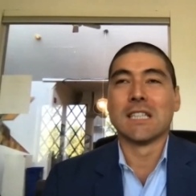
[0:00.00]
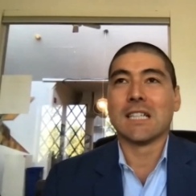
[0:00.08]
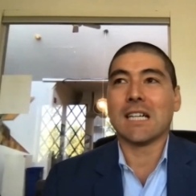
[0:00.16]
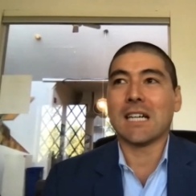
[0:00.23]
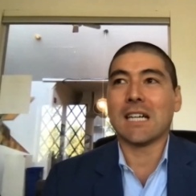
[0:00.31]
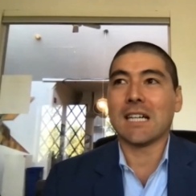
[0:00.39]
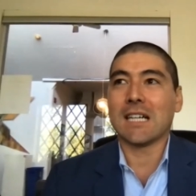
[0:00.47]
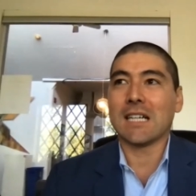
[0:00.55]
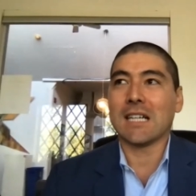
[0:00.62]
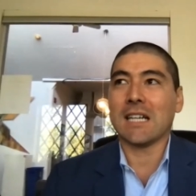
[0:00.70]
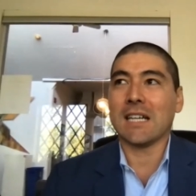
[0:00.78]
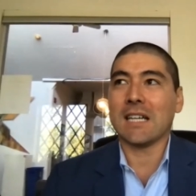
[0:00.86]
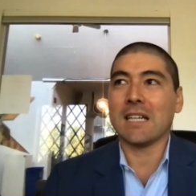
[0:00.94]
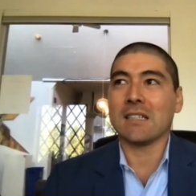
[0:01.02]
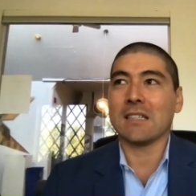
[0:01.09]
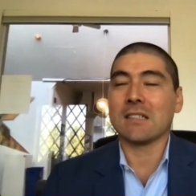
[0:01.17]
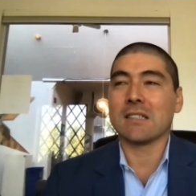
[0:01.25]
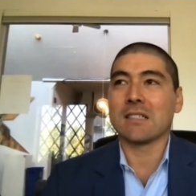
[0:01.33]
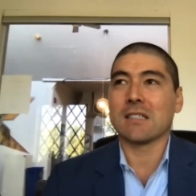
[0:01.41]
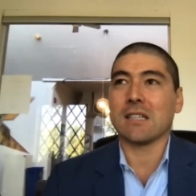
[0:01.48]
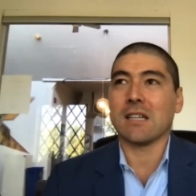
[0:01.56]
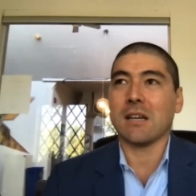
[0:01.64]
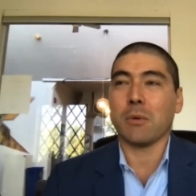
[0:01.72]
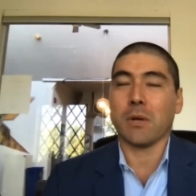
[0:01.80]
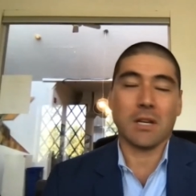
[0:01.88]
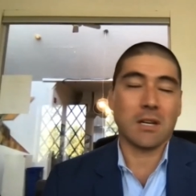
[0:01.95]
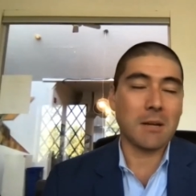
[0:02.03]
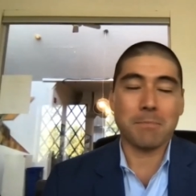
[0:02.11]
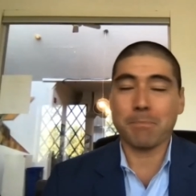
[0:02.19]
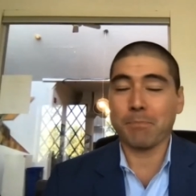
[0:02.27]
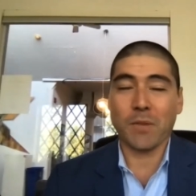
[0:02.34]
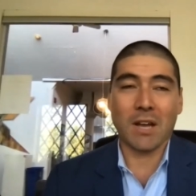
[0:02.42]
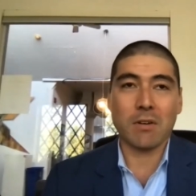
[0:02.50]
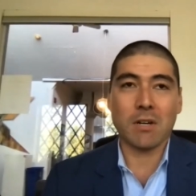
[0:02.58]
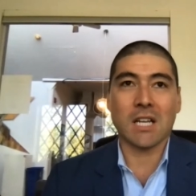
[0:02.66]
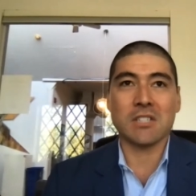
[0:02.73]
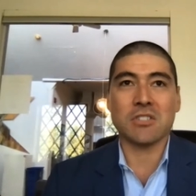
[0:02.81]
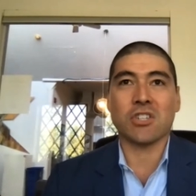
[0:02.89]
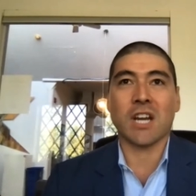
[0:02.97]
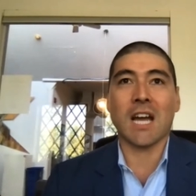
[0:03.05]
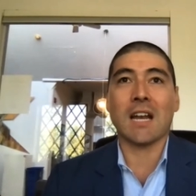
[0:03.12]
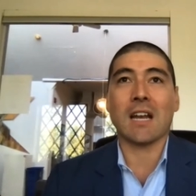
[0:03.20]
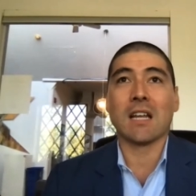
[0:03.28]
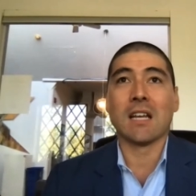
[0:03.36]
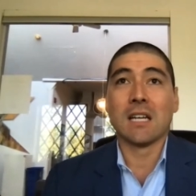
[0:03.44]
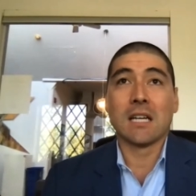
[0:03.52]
And we ended up having a nice chat.